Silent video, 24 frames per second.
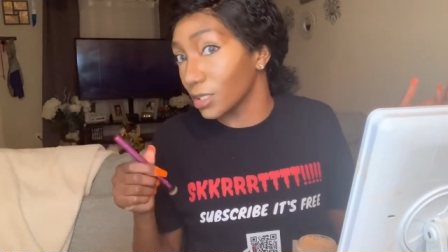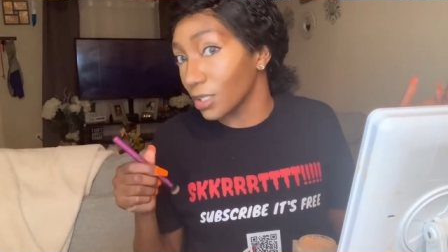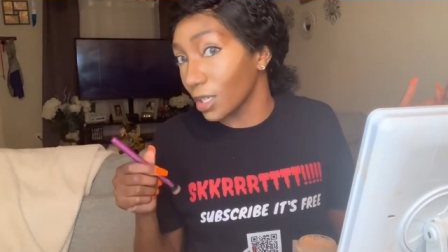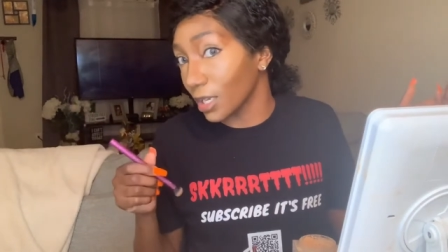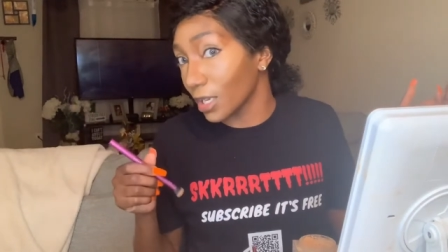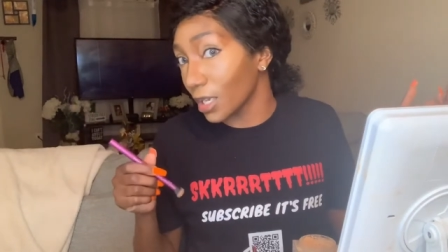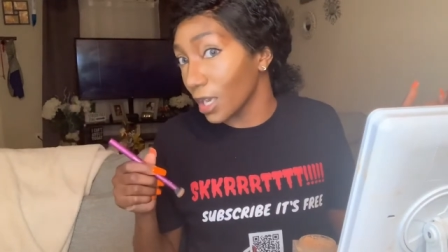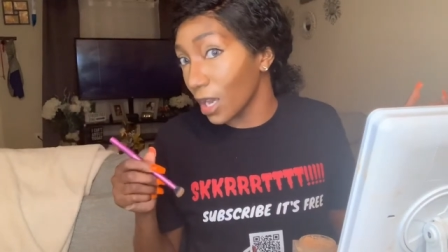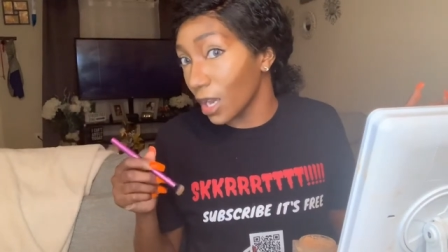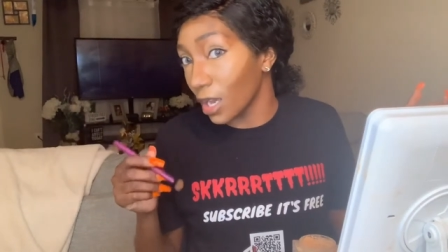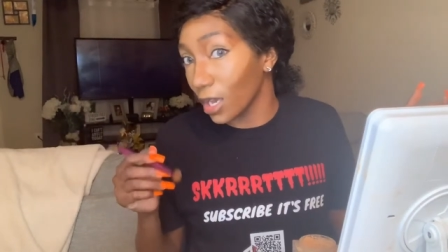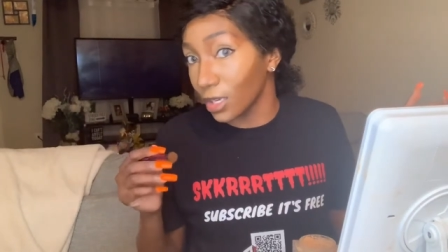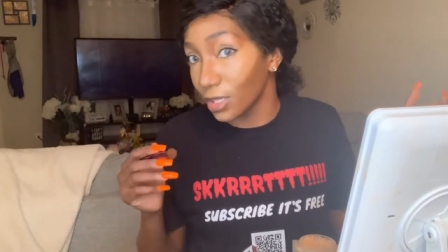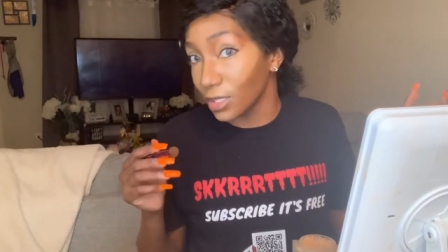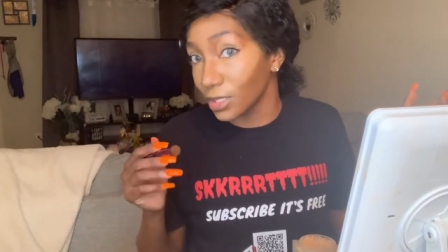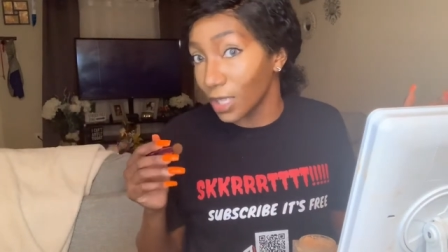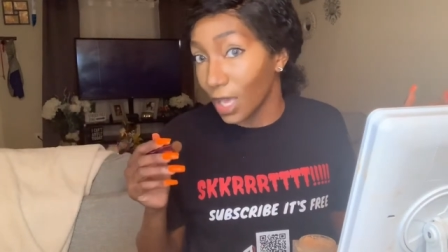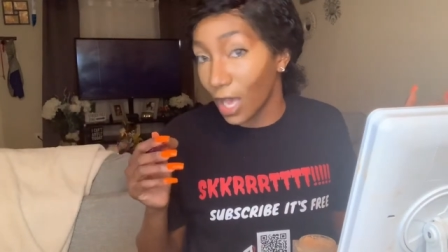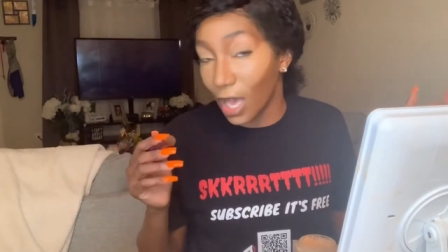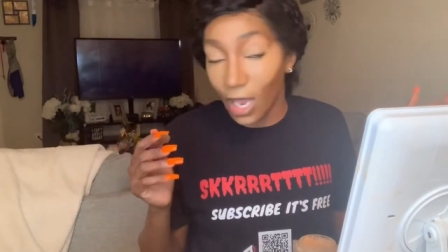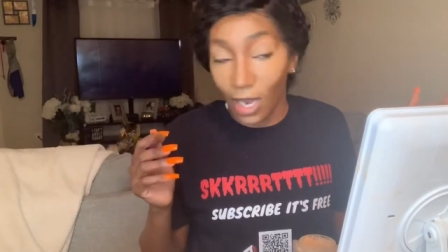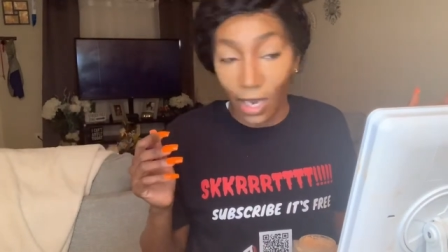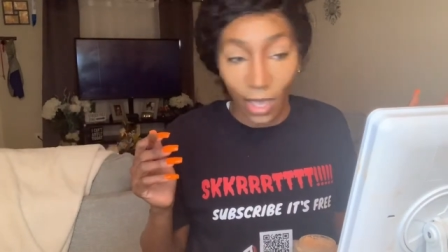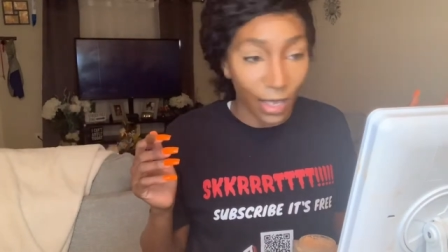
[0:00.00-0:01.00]
Like, yeah, this
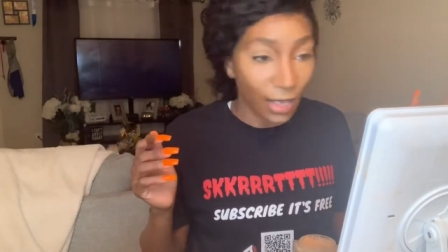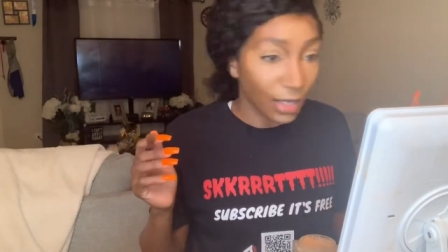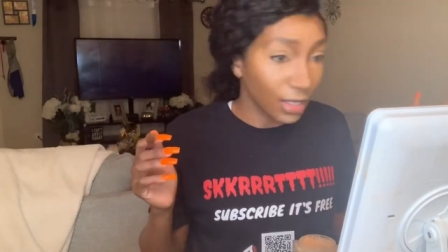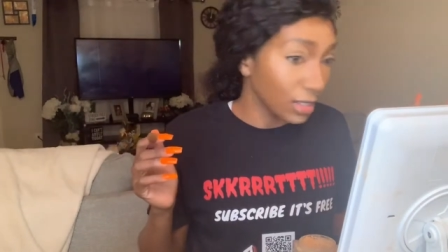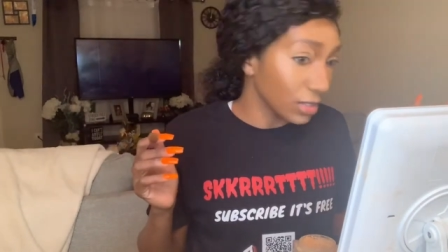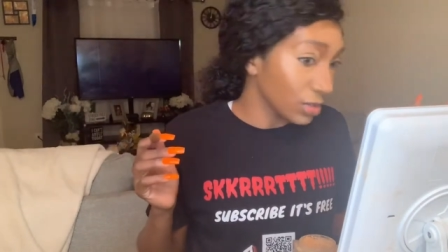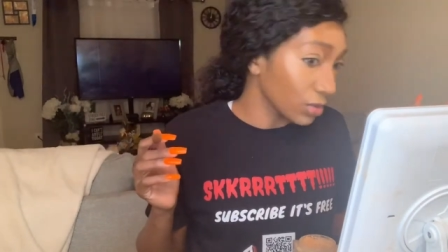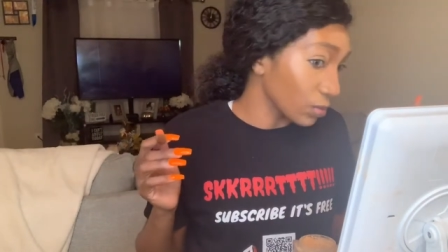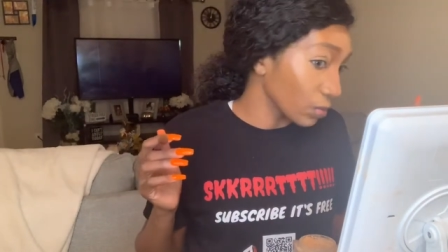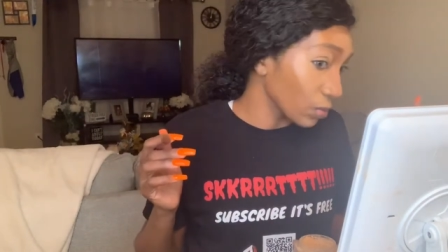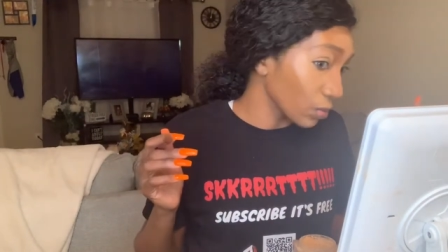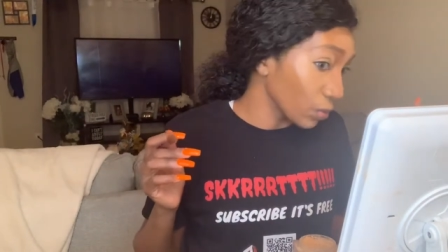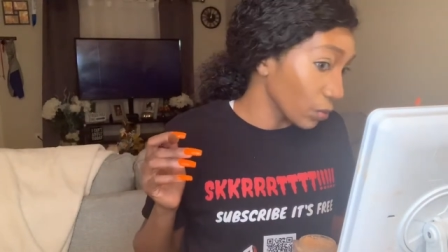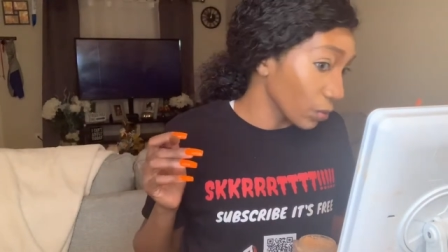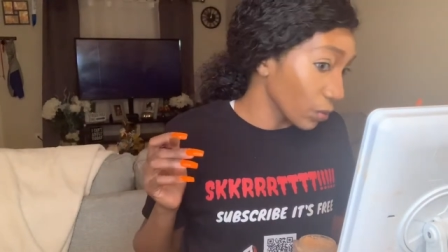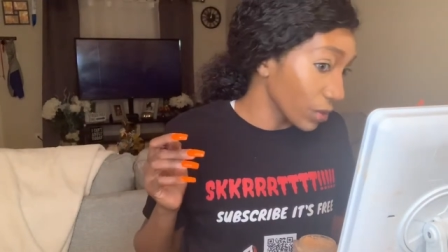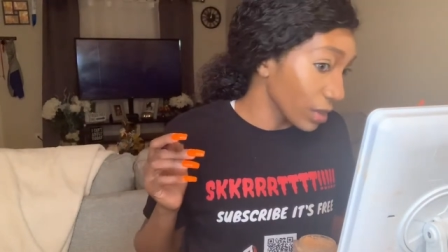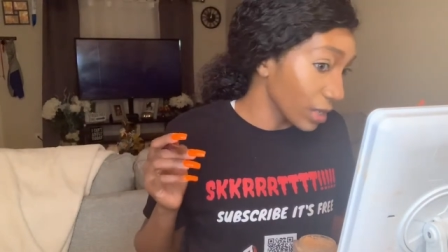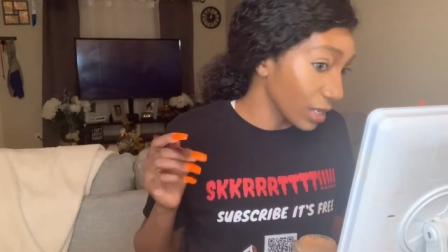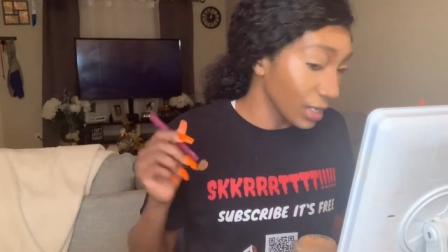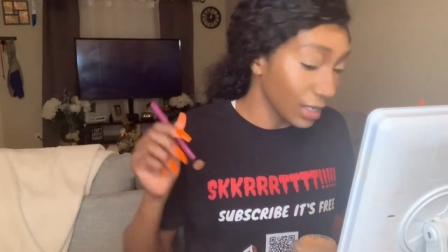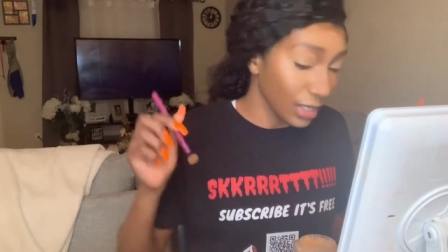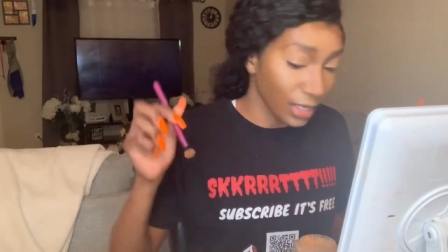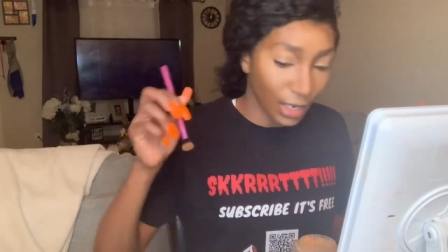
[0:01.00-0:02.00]
highlight is
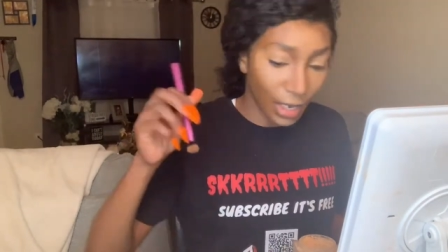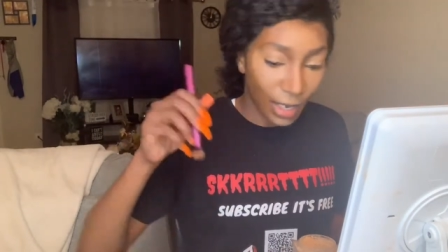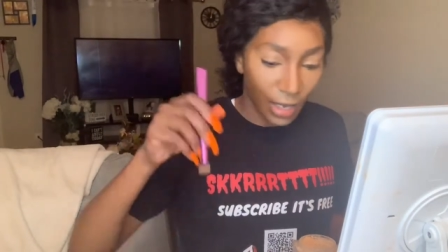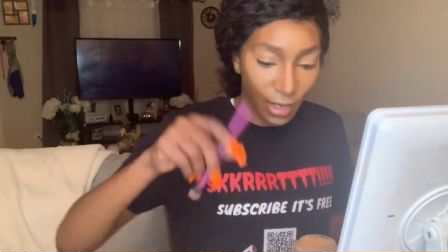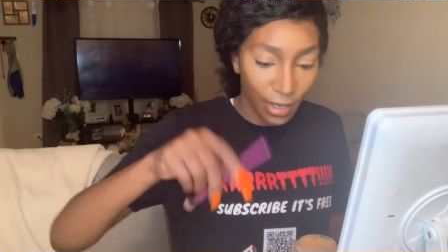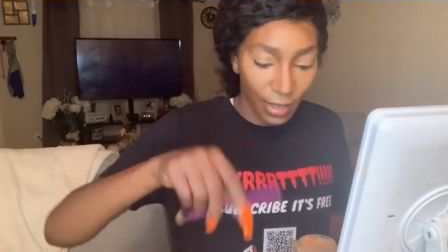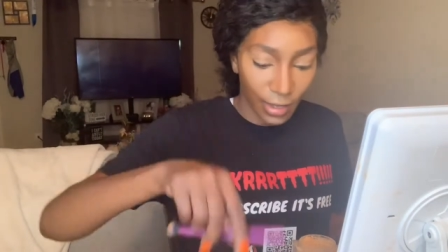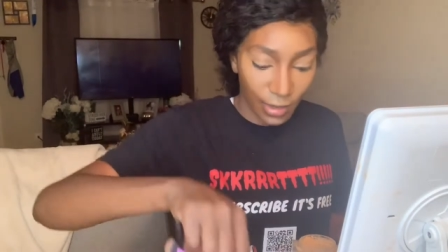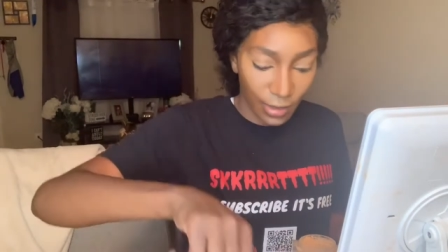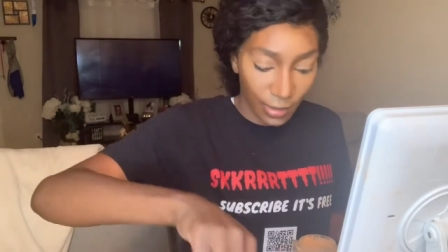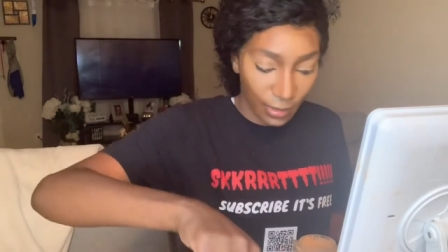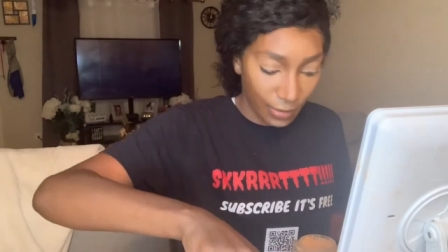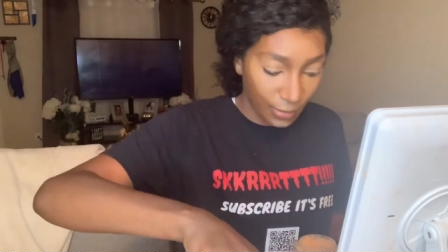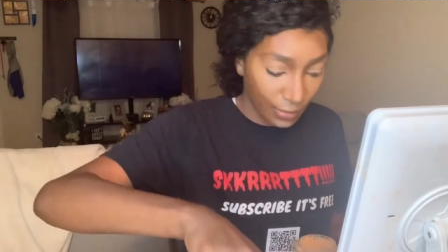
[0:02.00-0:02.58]
really like,